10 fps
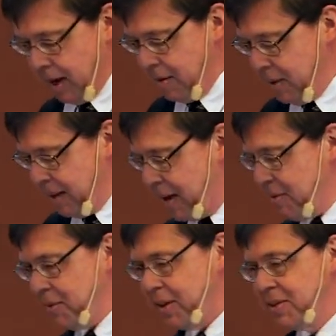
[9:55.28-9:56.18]
gave me a lot
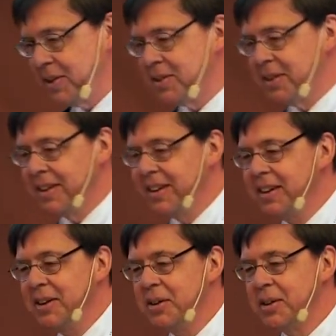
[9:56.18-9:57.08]
of advice yesterday
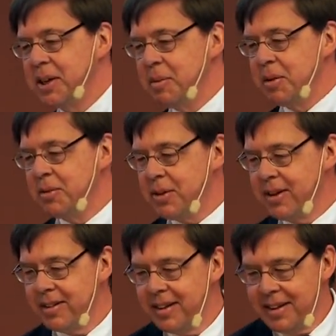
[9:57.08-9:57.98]
or the day
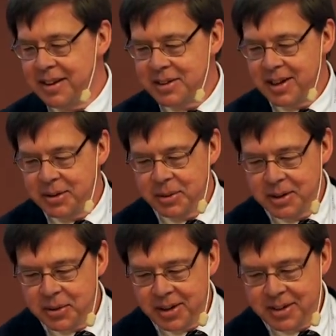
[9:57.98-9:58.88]
before, and then I decided to
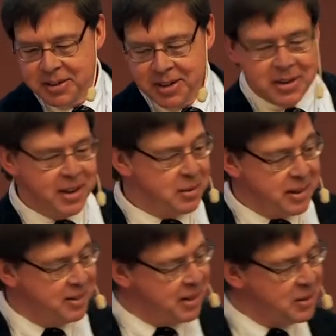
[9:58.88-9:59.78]
ignore it and say, okay,
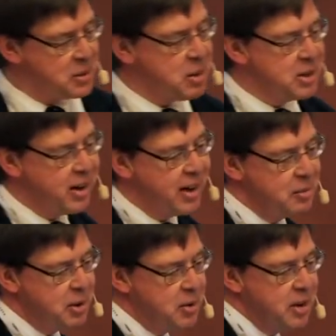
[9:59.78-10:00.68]
well, this is my talk,
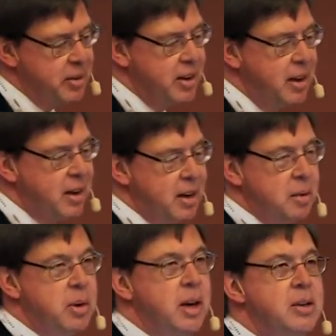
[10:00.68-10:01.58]
I'm going to go give it.
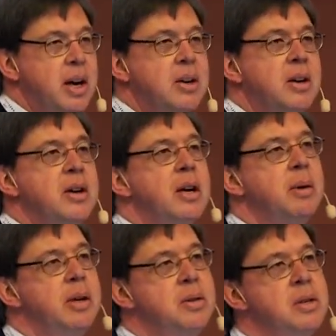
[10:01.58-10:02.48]
But I could have talked
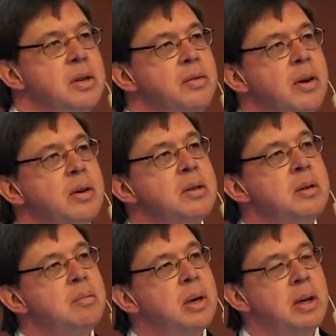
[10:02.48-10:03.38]
about UTC first,
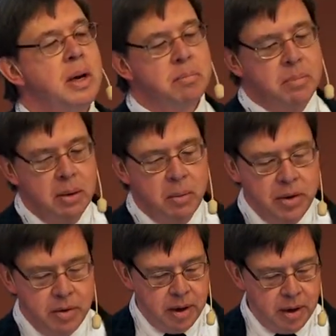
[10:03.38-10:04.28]
but I
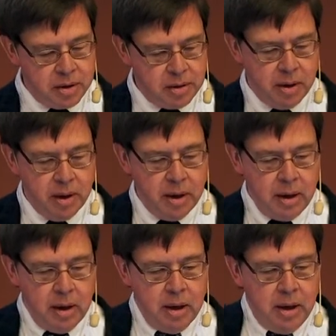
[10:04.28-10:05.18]
went history.
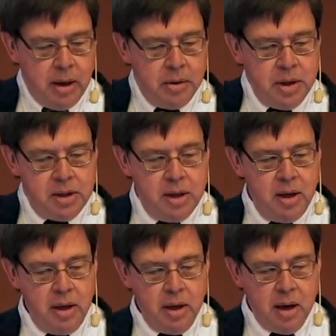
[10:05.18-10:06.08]

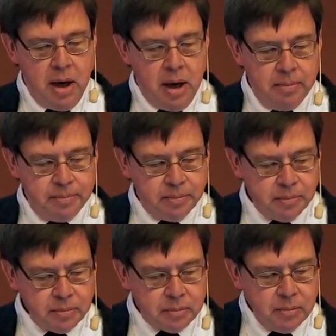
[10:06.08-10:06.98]
UTC,
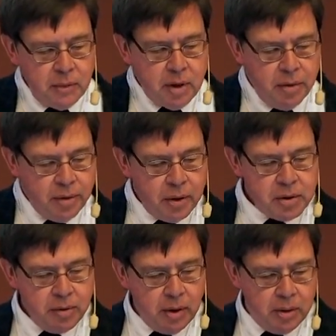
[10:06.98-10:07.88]
for
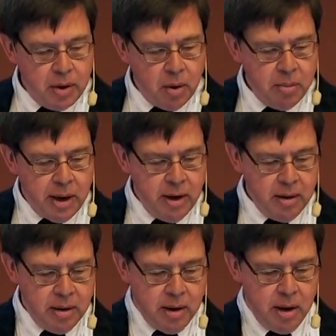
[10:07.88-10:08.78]
those of you who don't know about
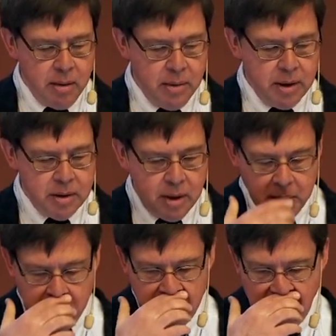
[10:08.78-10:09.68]
it, it's
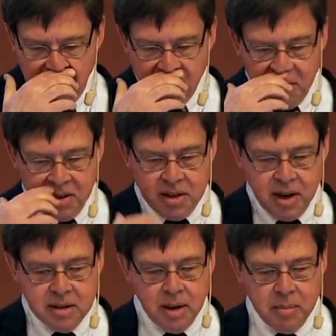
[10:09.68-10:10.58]
a moderately
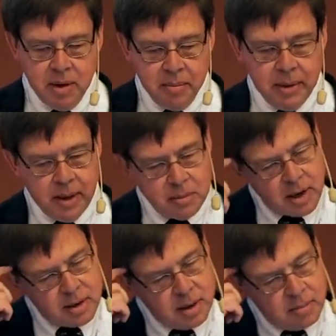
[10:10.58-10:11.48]
sized company,
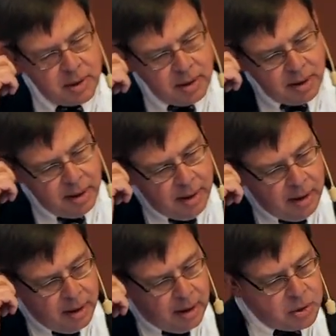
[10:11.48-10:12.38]
medium-sized company.
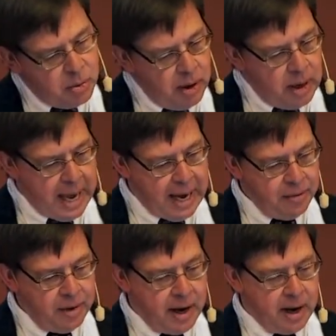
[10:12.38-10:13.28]
It's really
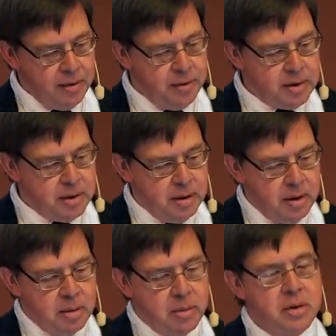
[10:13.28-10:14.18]
half and half. It's in
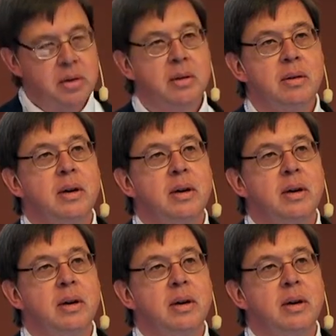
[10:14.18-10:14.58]
commercial.